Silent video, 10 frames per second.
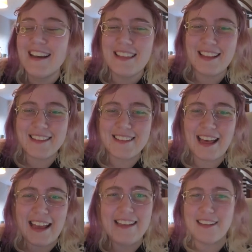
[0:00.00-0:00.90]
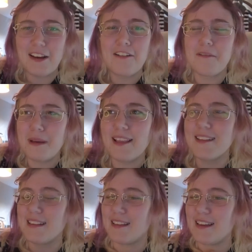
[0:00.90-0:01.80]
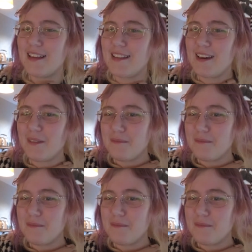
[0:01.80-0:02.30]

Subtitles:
that is her ability. That